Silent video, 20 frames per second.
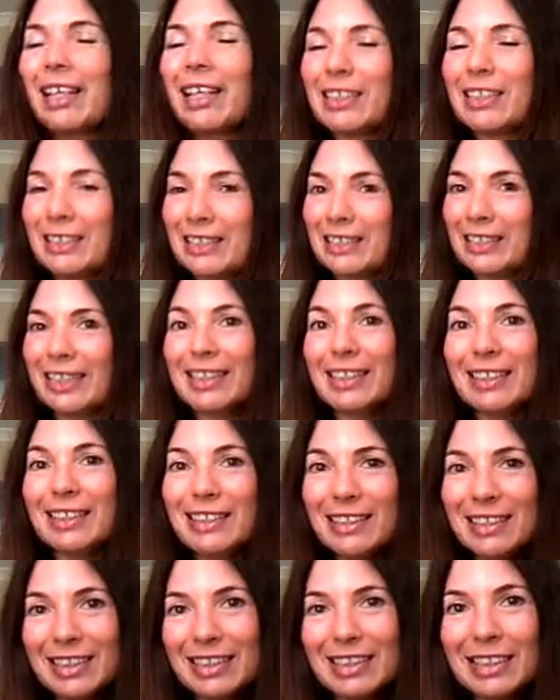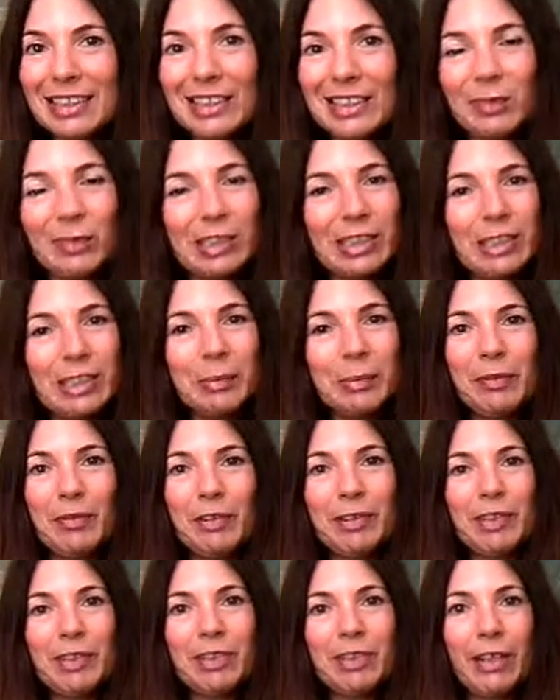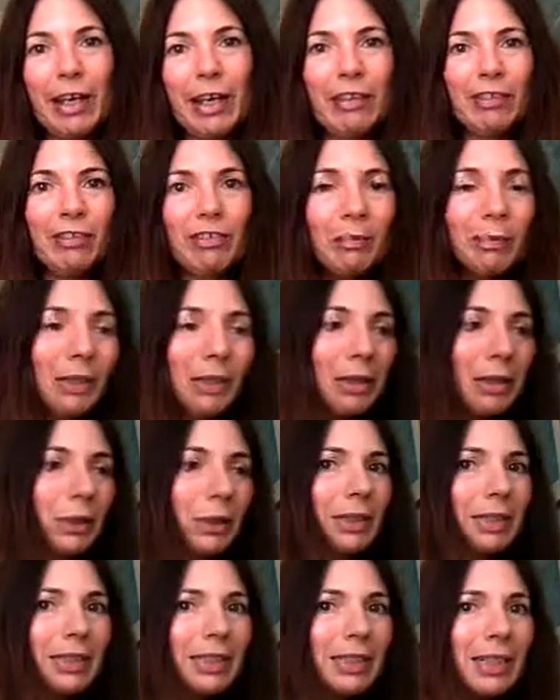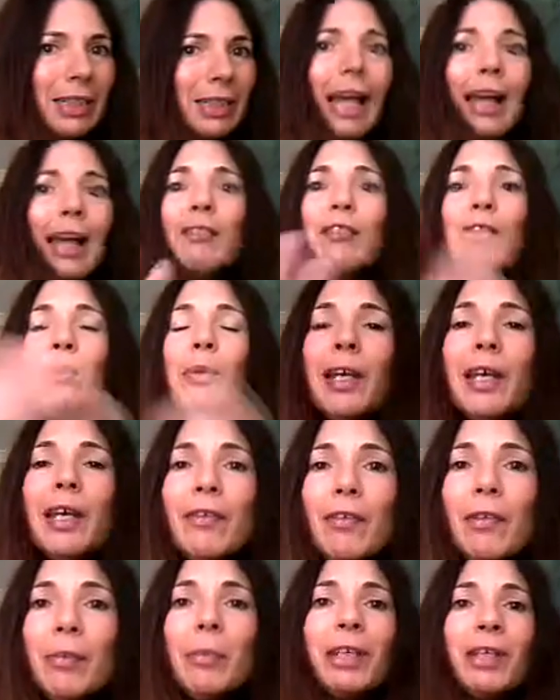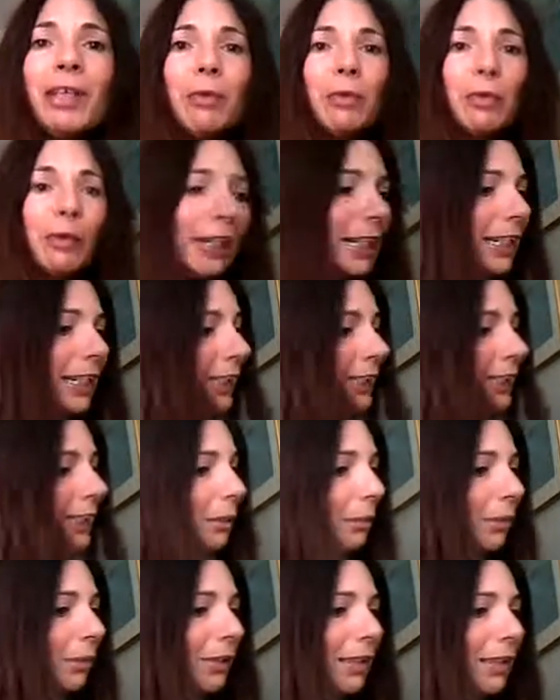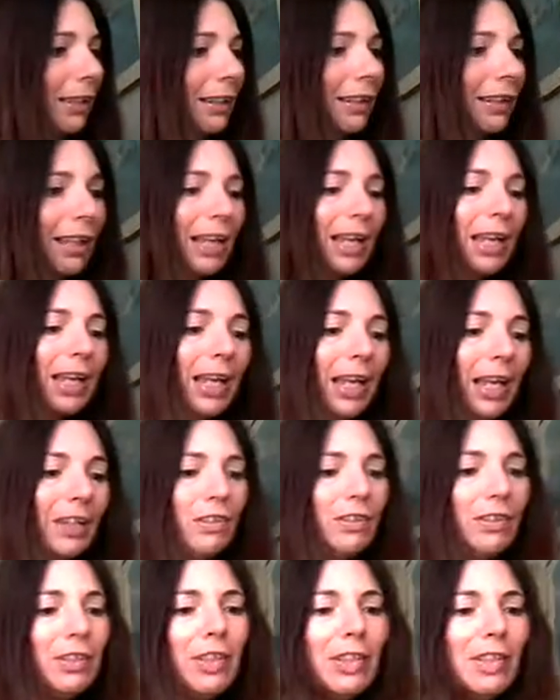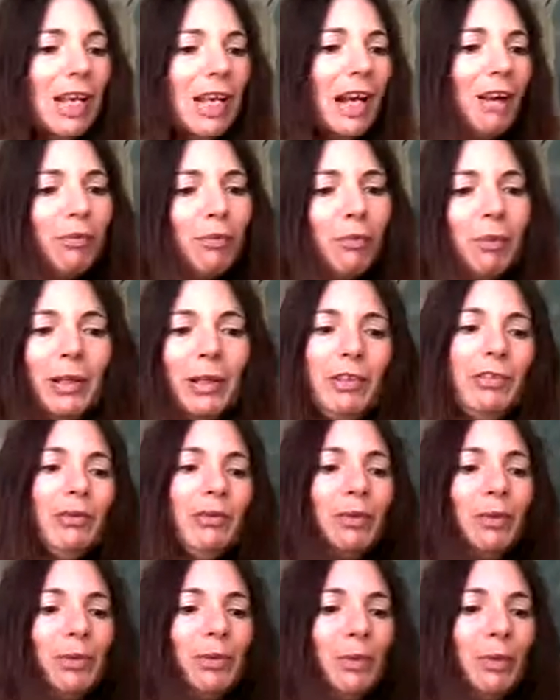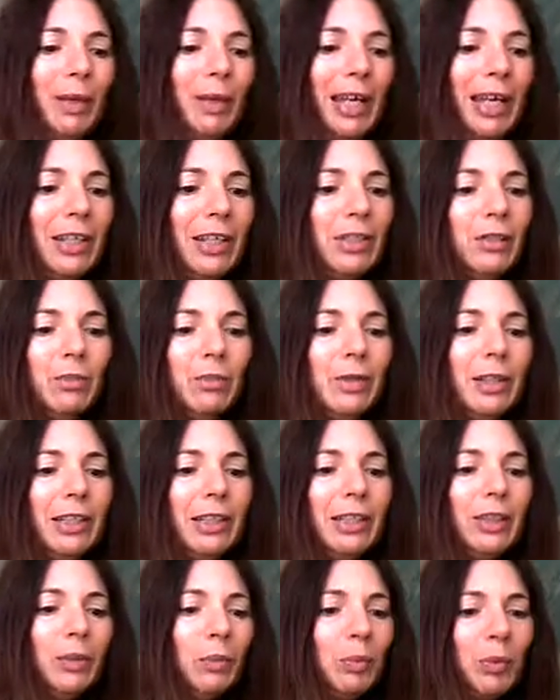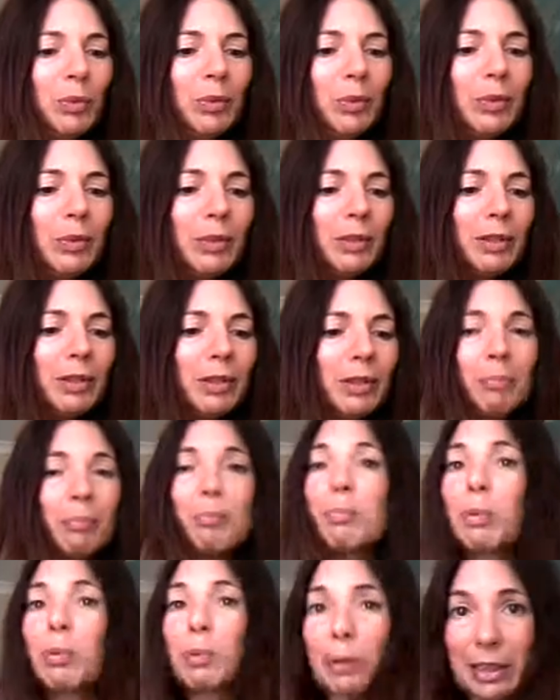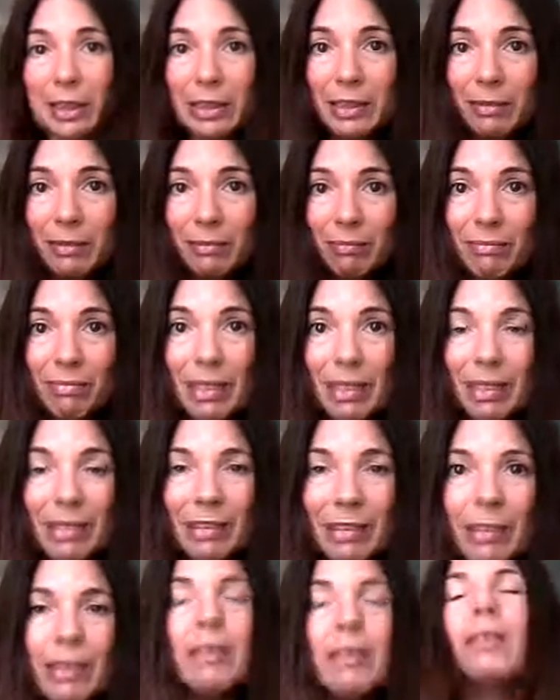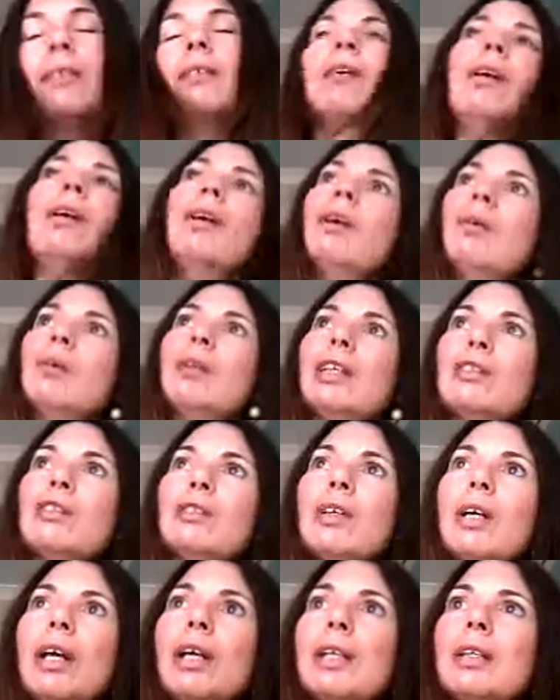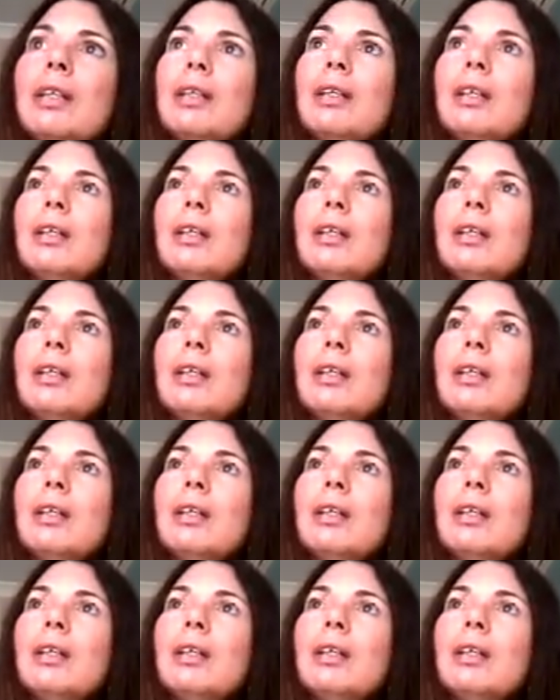As I said, this is a recipe for distraction, because have you ever been reading something and you get halfway through and you read the word print and you think, oh, that's right,